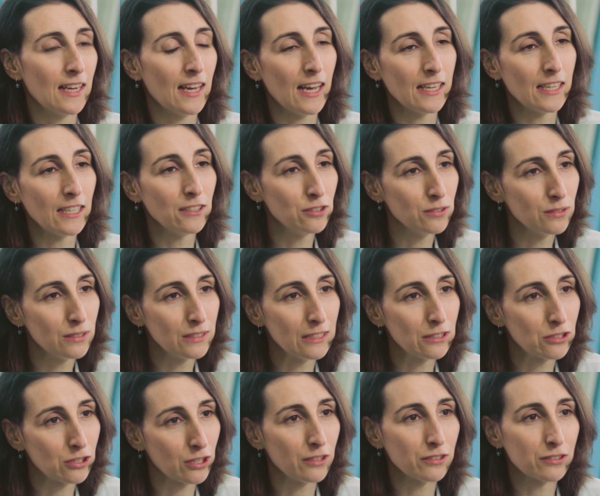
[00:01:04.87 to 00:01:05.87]
And I do see
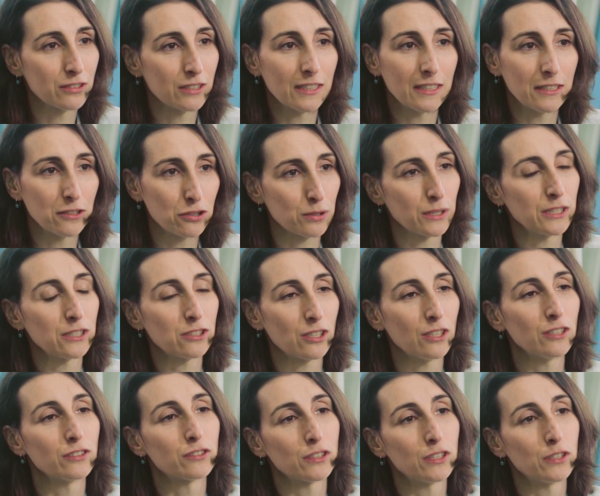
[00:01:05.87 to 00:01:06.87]
children and treat
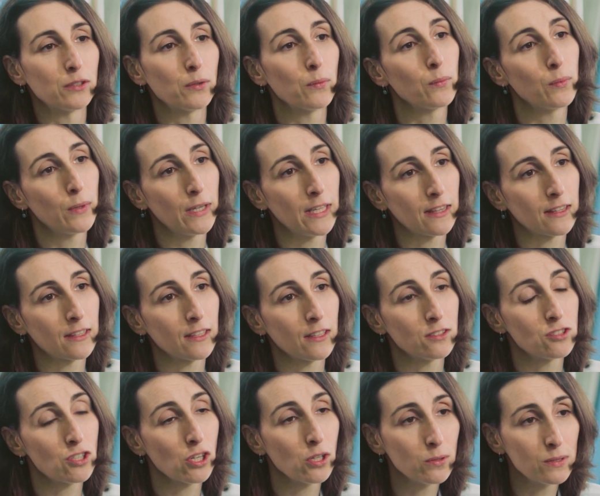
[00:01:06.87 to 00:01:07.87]
children with
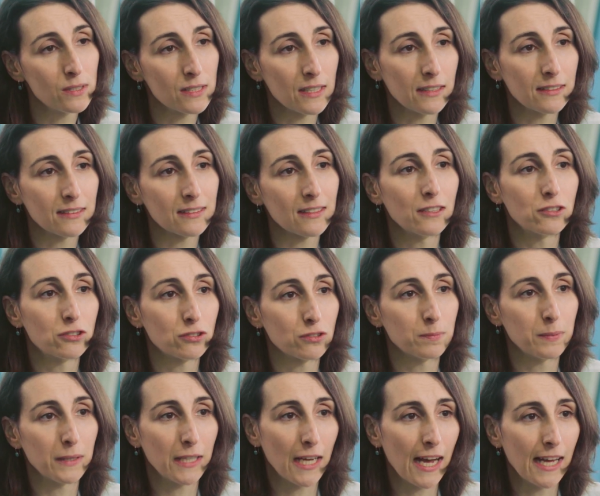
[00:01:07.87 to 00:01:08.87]
ptosis, a
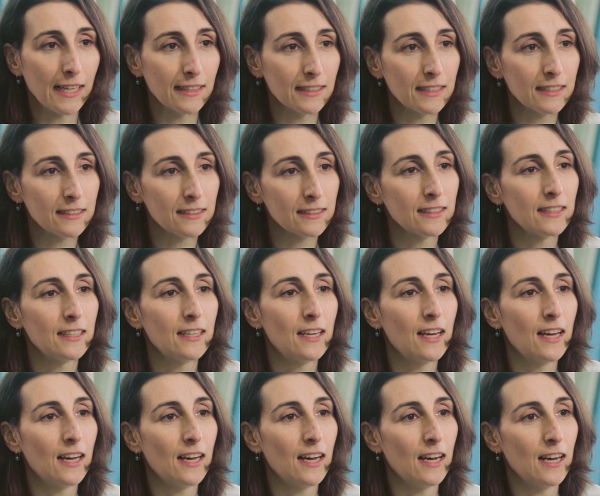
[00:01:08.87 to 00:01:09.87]
droopy eyelid.
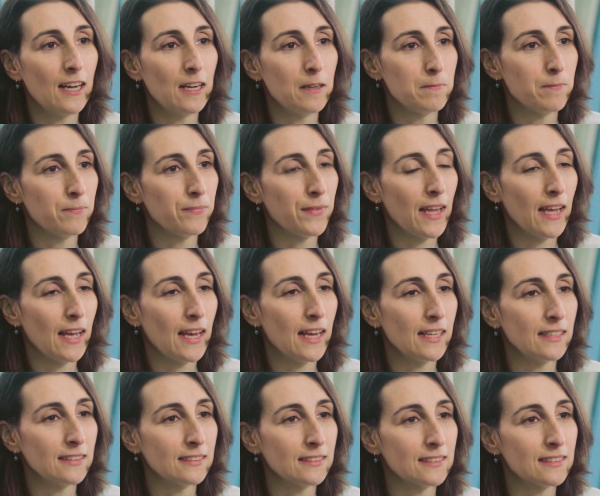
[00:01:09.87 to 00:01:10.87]

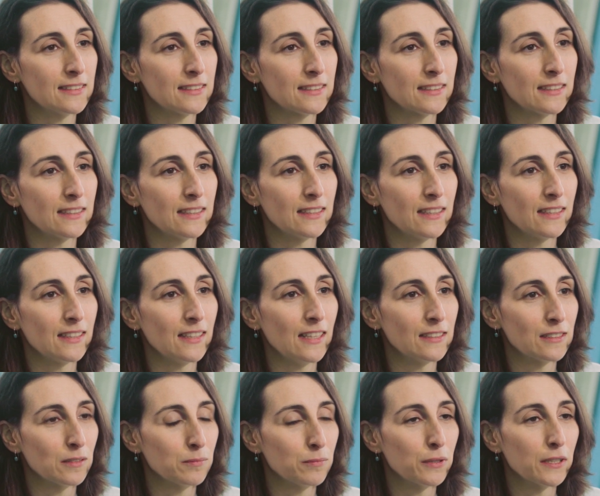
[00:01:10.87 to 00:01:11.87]
And
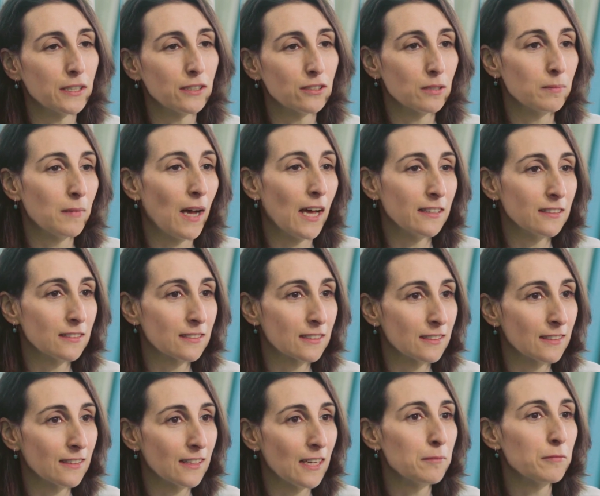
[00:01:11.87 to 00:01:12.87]
it's important to
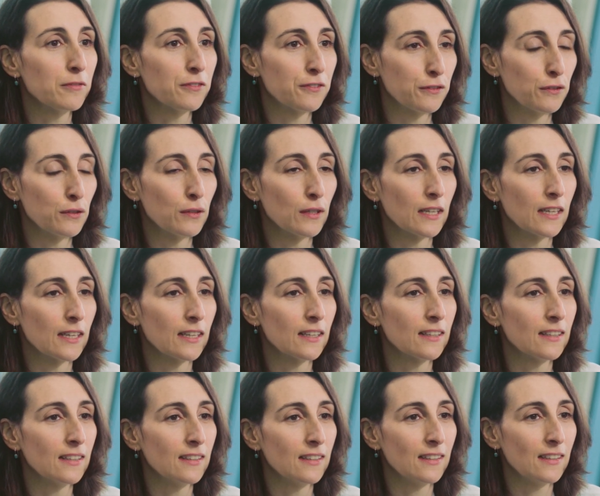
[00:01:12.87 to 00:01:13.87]
monitor them for
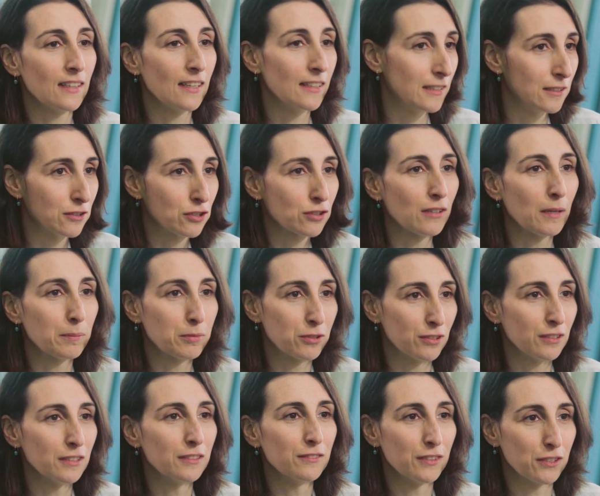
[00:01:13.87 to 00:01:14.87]
an
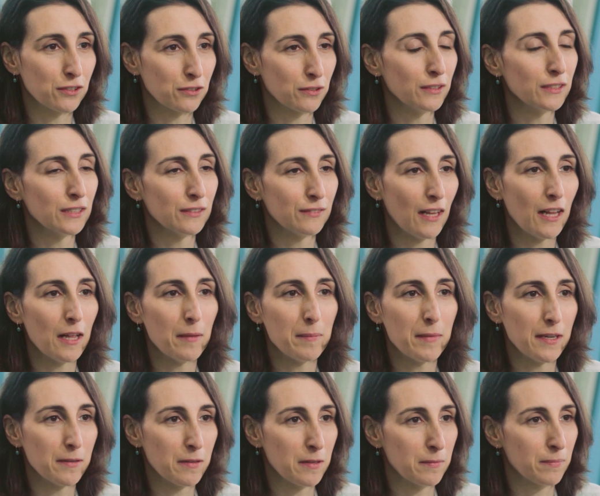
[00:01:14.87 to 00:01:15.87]
interruption in visual
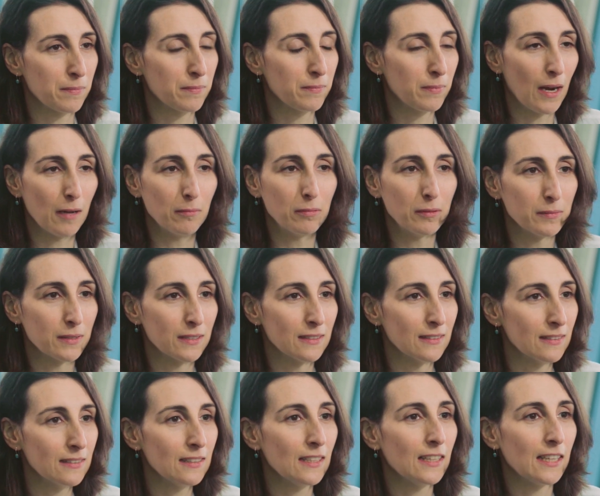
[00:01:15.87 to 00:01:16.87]
development and problems in
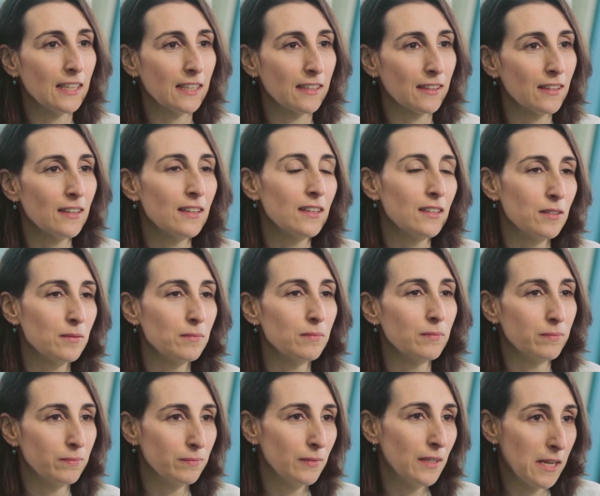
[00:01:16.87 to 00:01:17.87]
seeing,
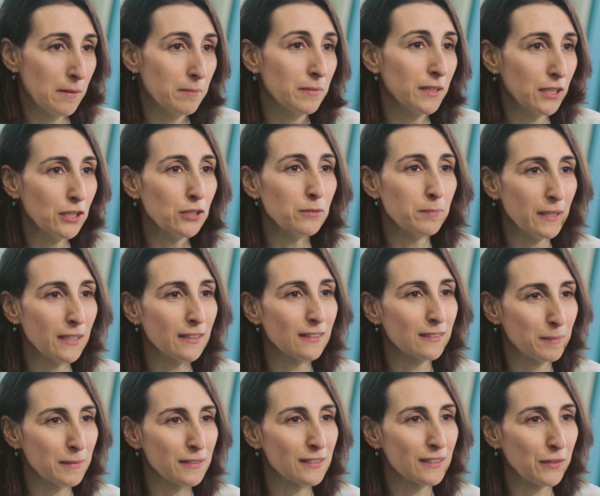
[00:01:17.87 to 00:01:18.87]
amblyopia
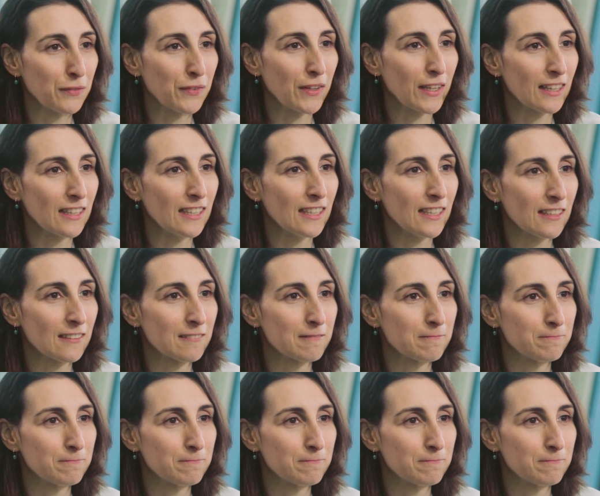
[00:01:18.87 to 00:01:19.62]
specifically.